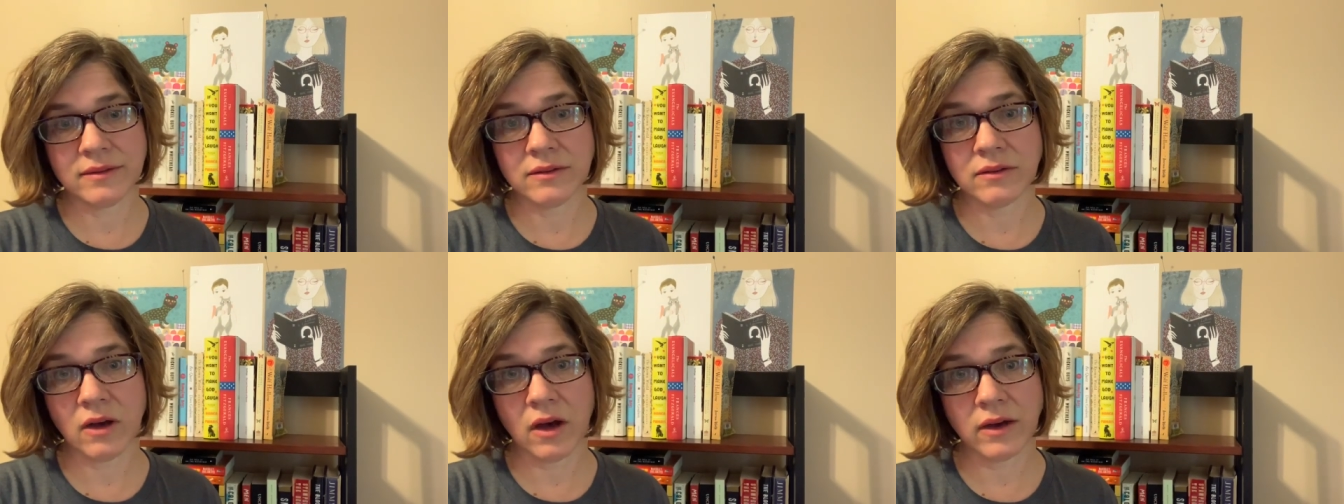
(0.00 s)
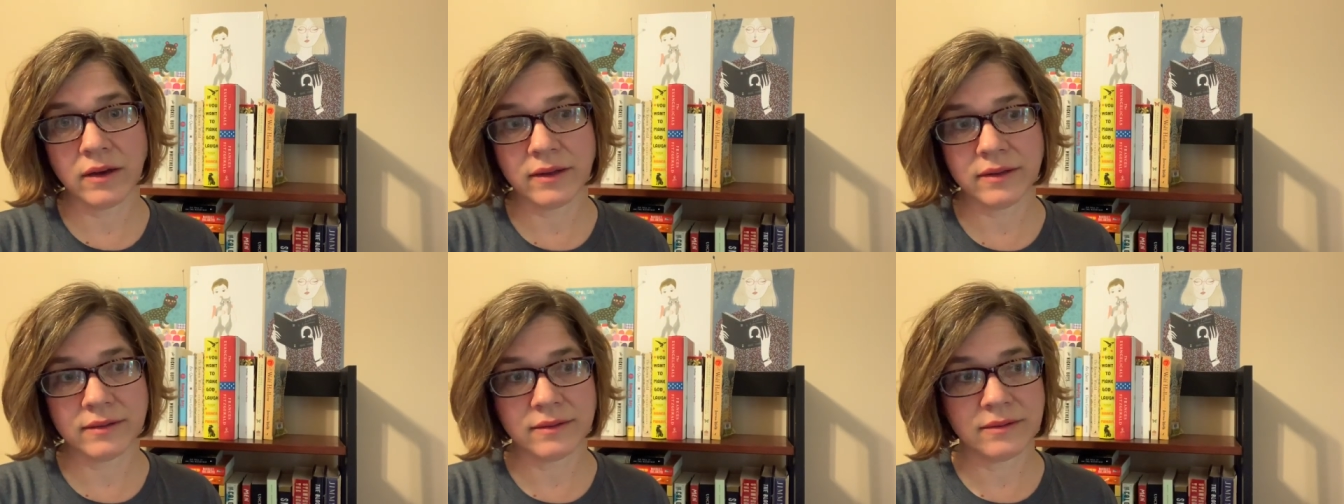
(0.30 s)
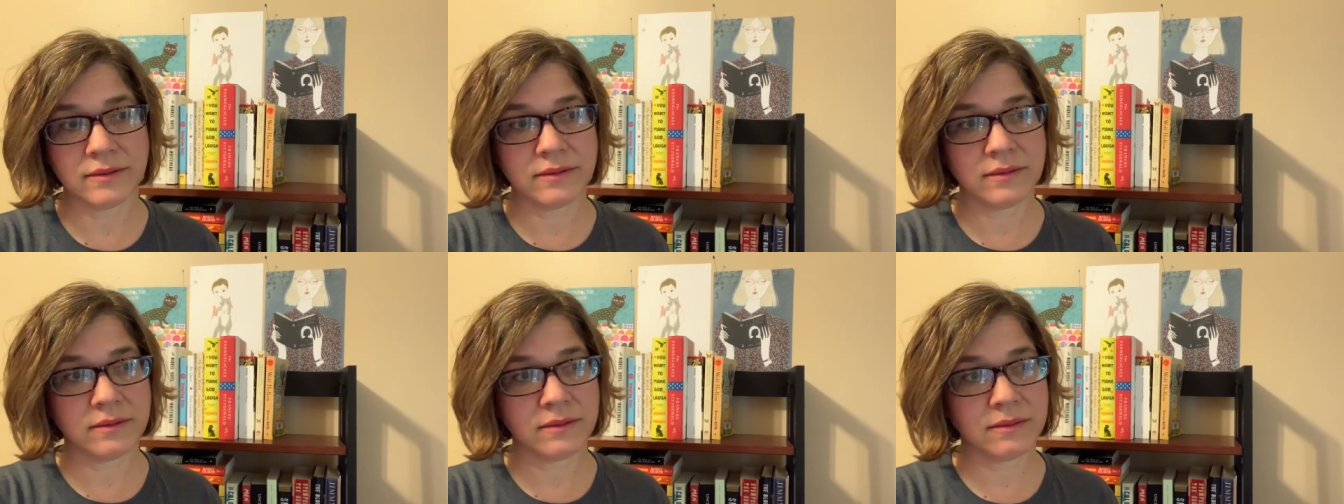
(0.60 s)
It's
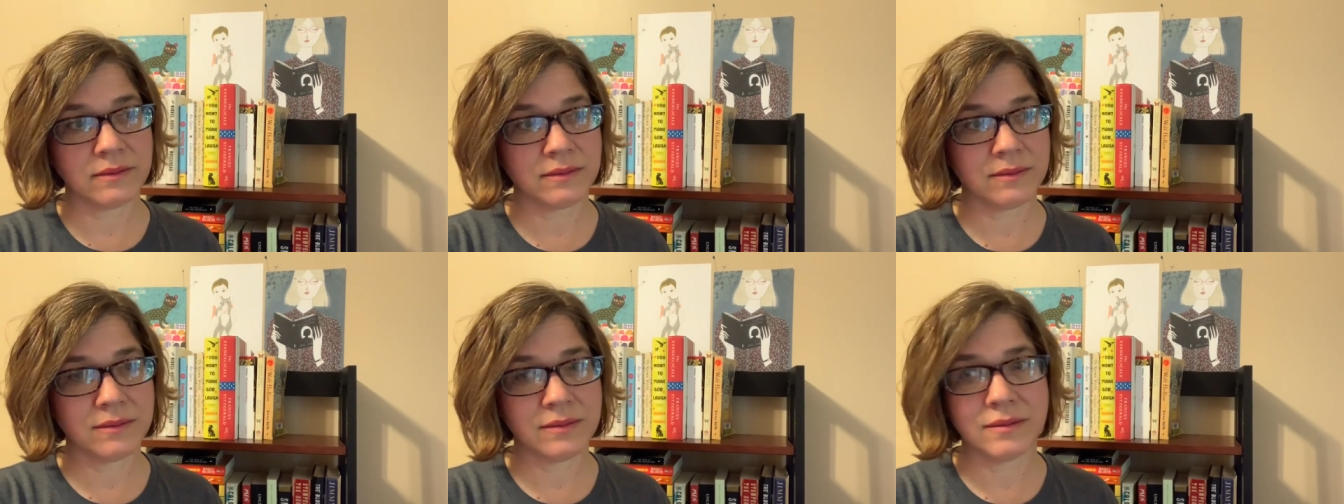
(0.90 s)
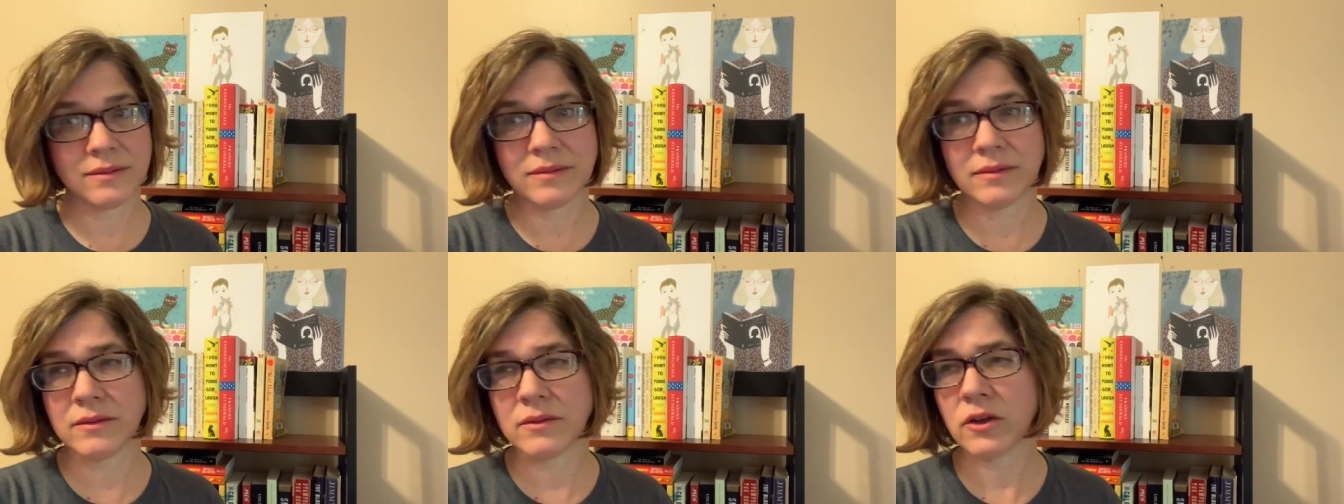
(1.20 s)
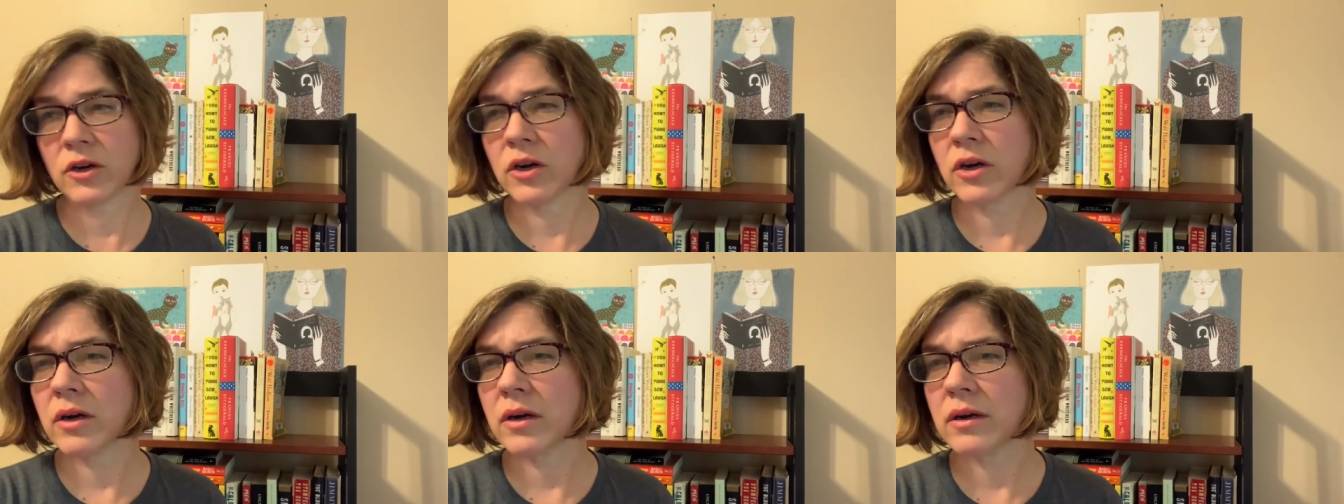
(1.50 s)
August
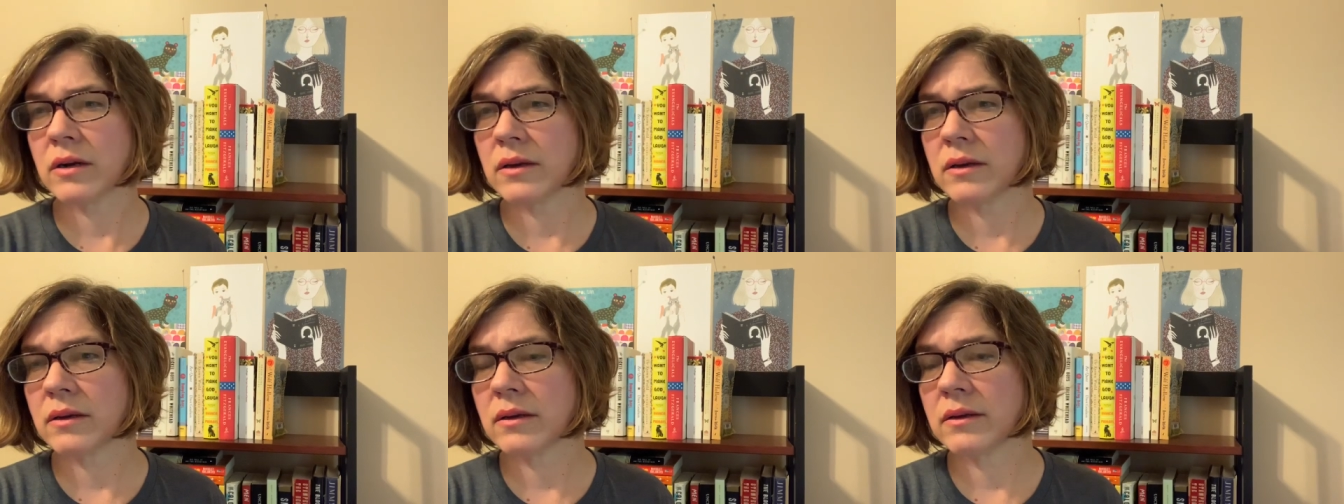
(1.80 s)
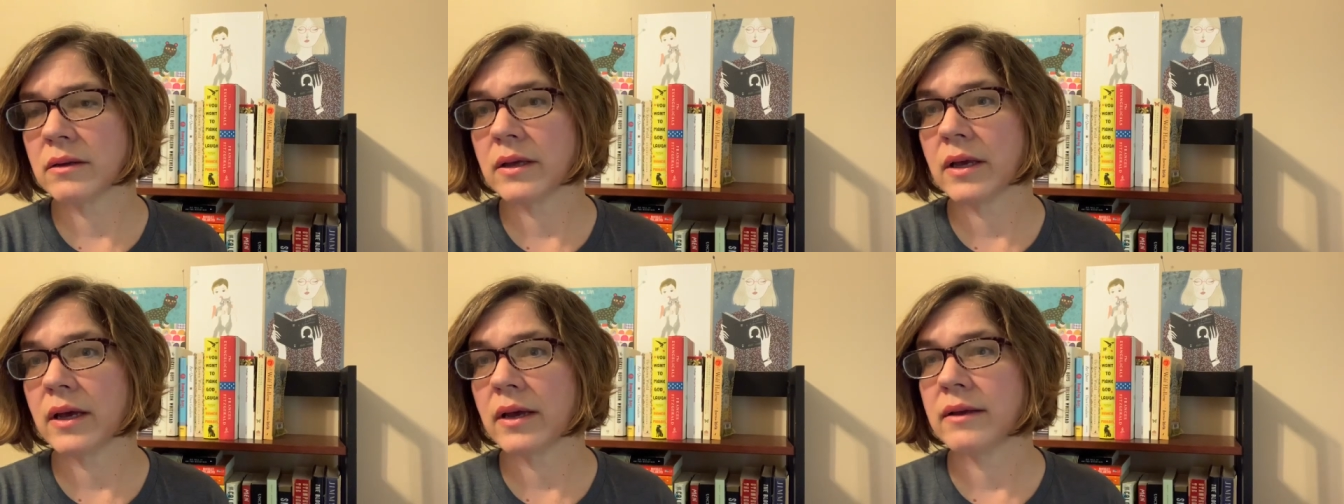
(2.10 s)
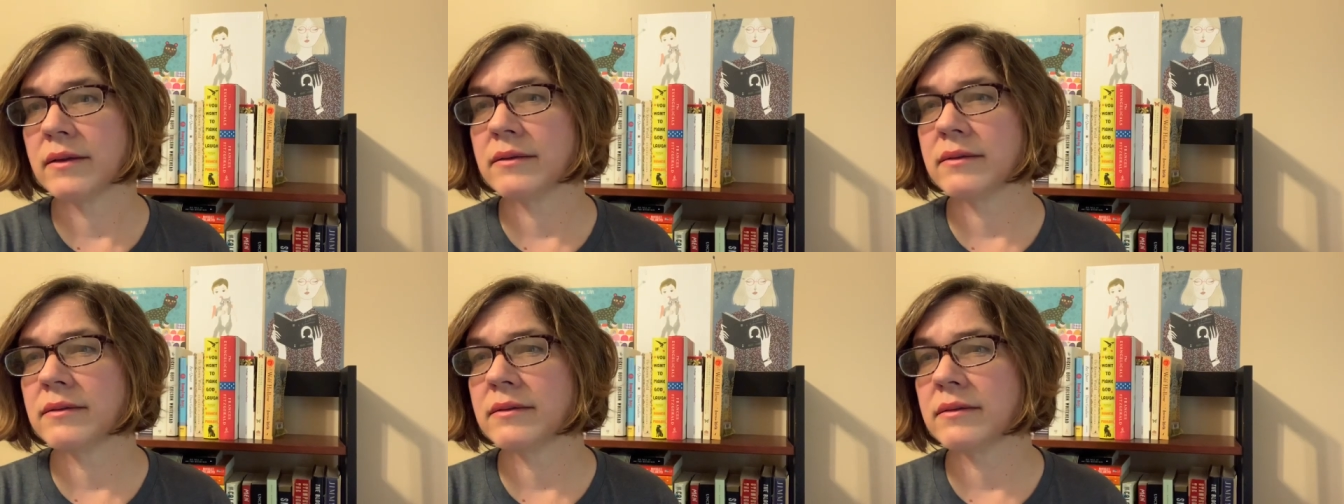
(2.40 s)
3rd.
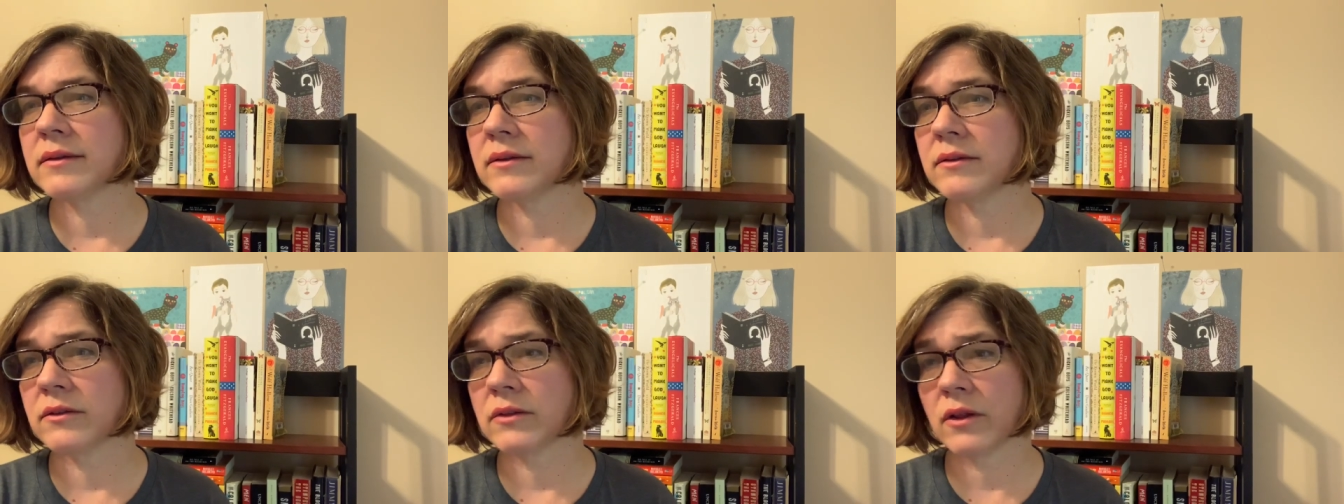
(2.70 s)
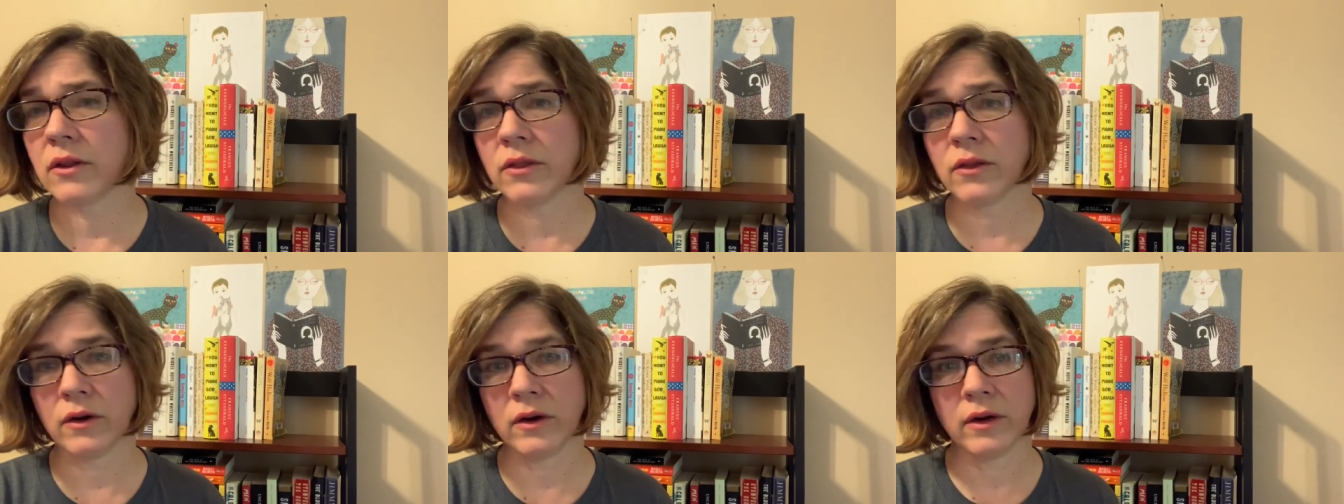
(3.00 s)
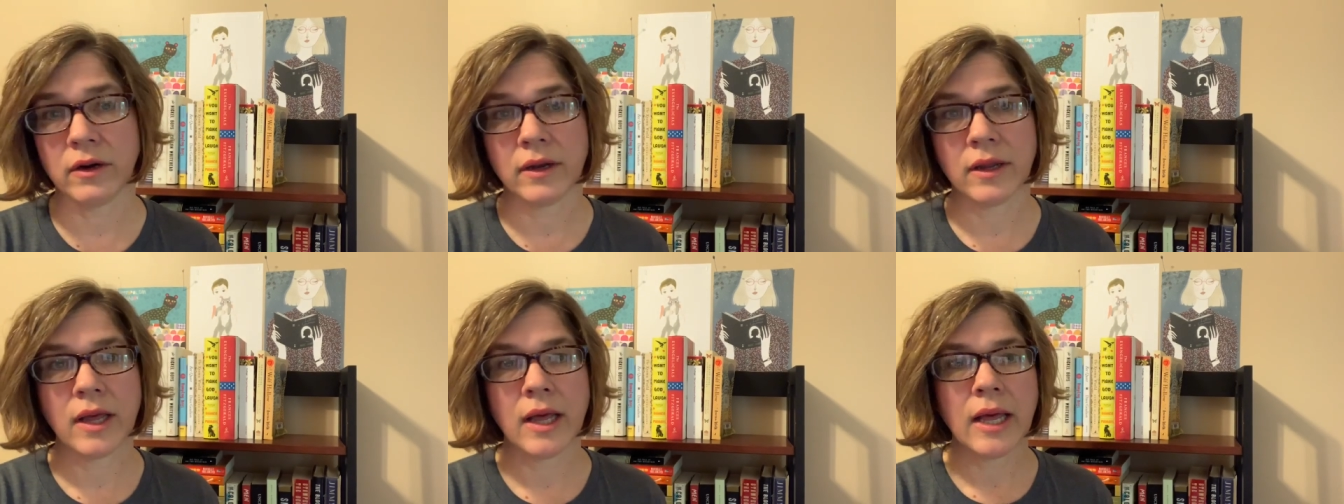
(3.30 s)
Yes, it's the
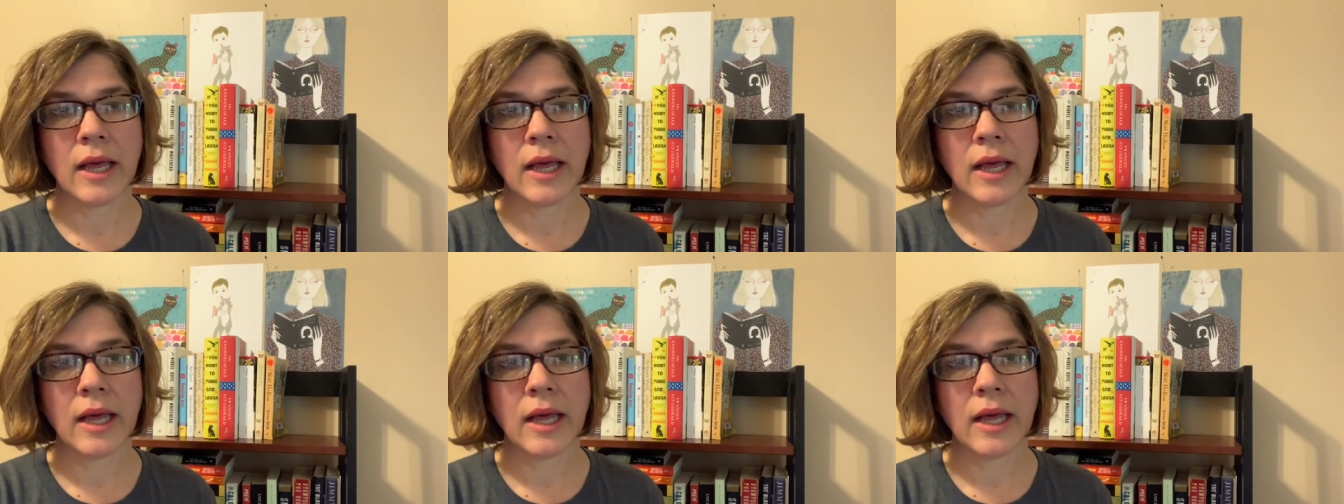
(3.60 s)
3rd.